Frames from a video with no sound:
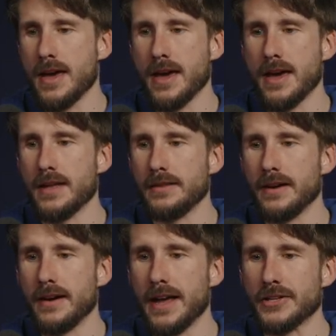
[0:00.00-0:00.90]
And,
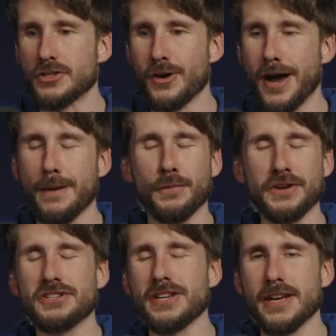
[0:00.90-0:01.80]
uh, and so I
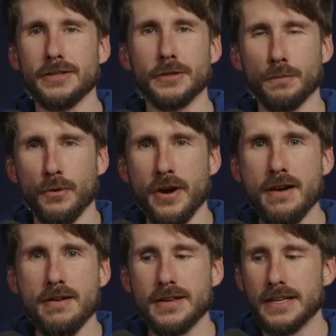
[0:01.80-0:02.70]
appreciate your prayer,